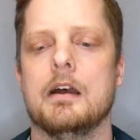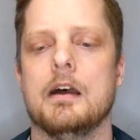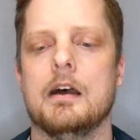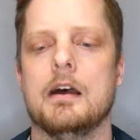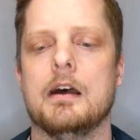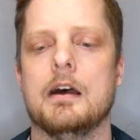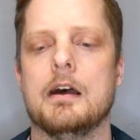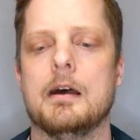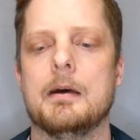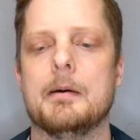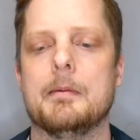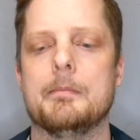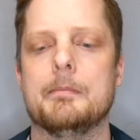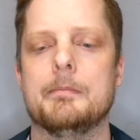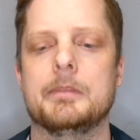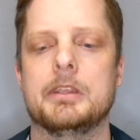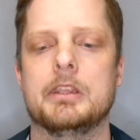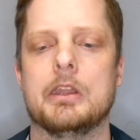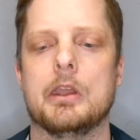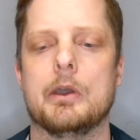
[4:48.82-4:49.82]

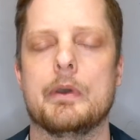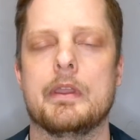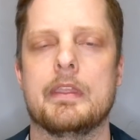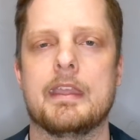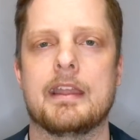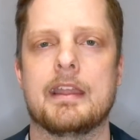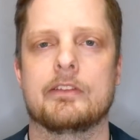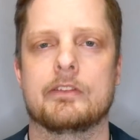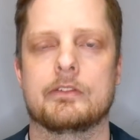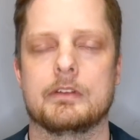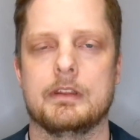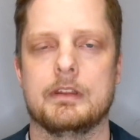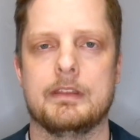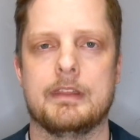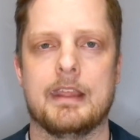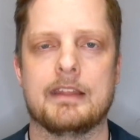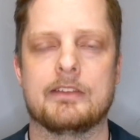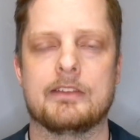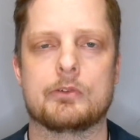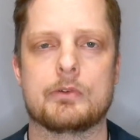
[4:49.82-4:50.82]
Um, you know, and that's
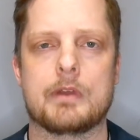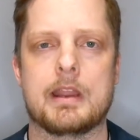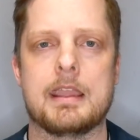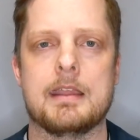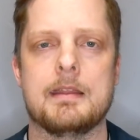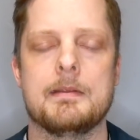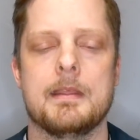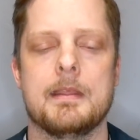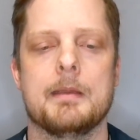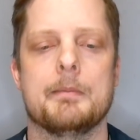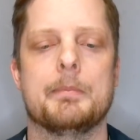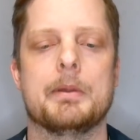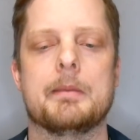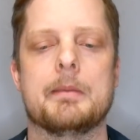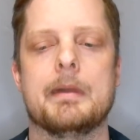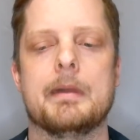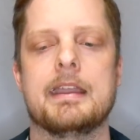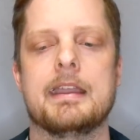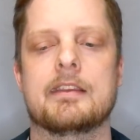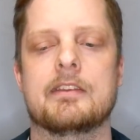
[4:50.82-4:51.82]
that's great. But in
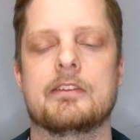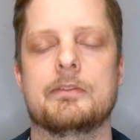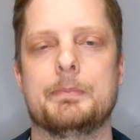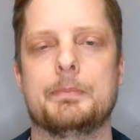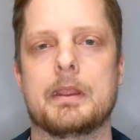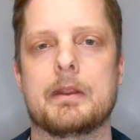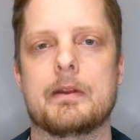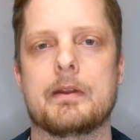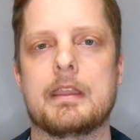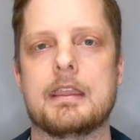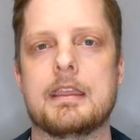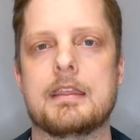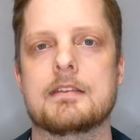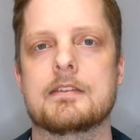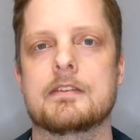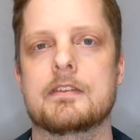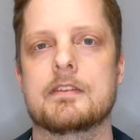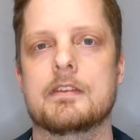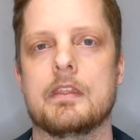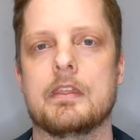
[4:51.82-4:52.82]
my
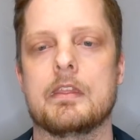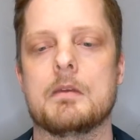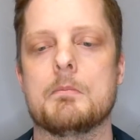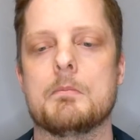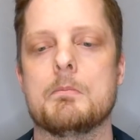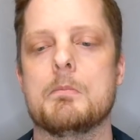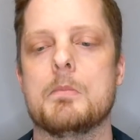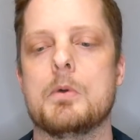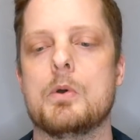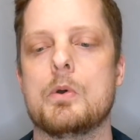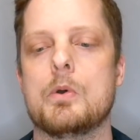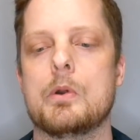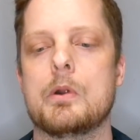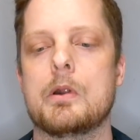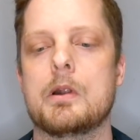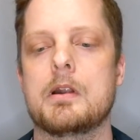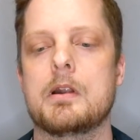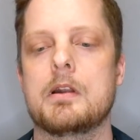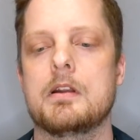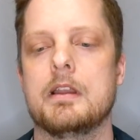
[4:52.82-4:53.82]
experience, the
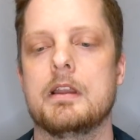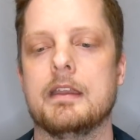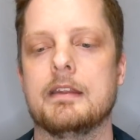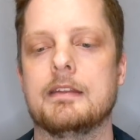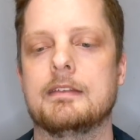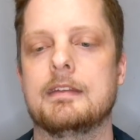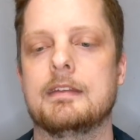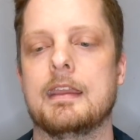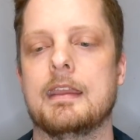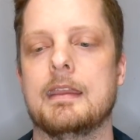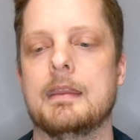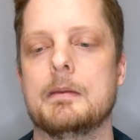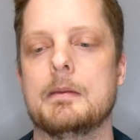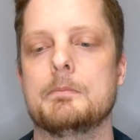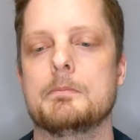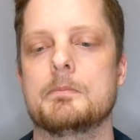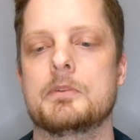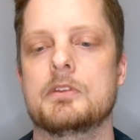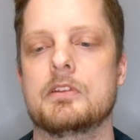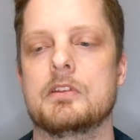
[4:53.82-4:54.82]
more
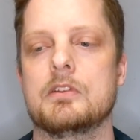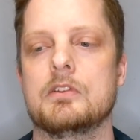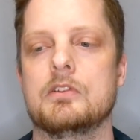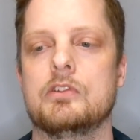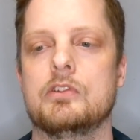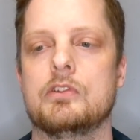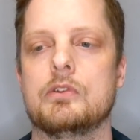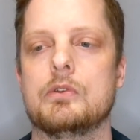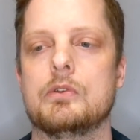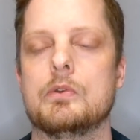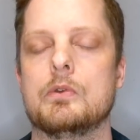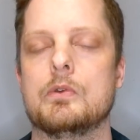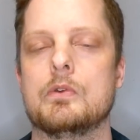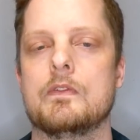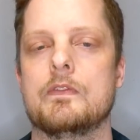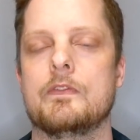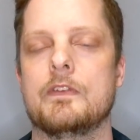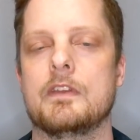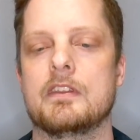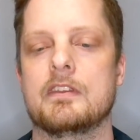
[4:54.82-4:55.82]
attempt to
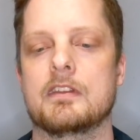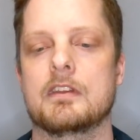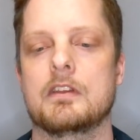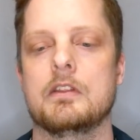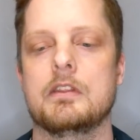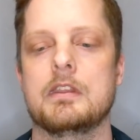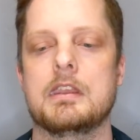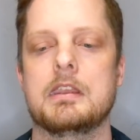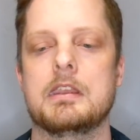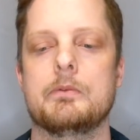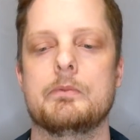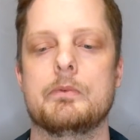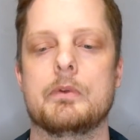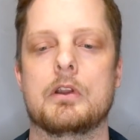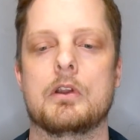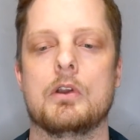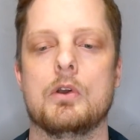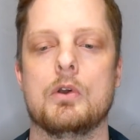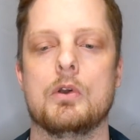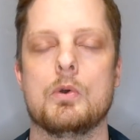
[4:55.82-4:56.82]
physically
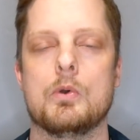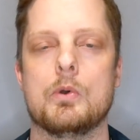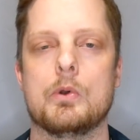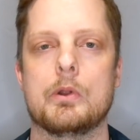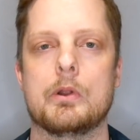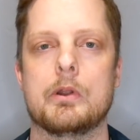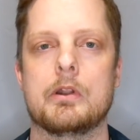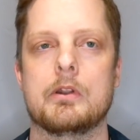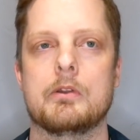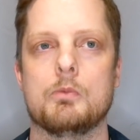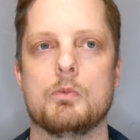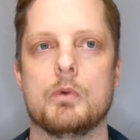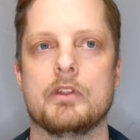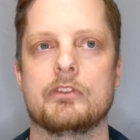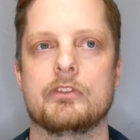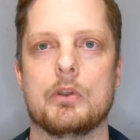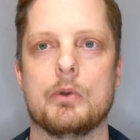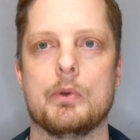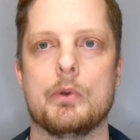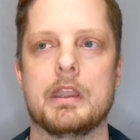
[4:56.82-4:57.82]
record
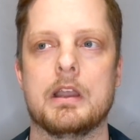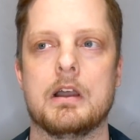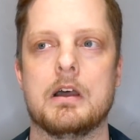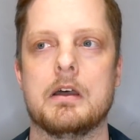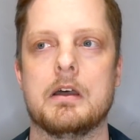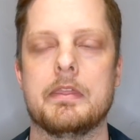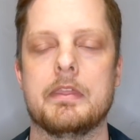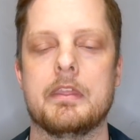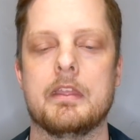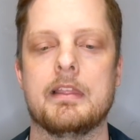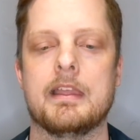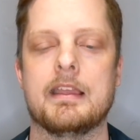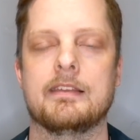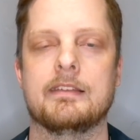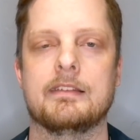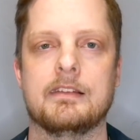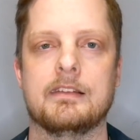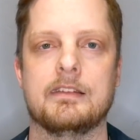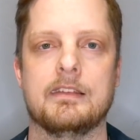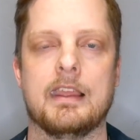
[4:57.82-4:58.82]
what's going on, the less
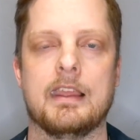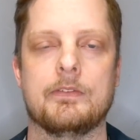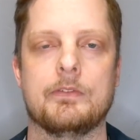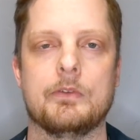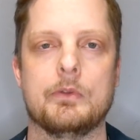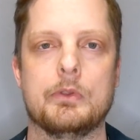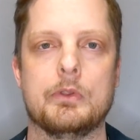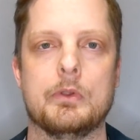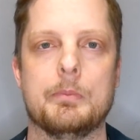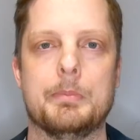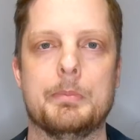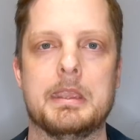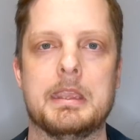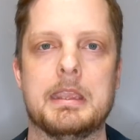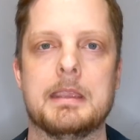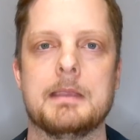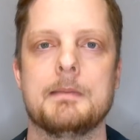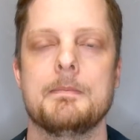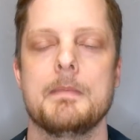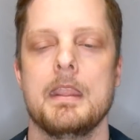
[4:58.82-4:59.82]
successful you'll
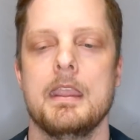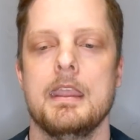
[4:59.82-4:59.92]
be.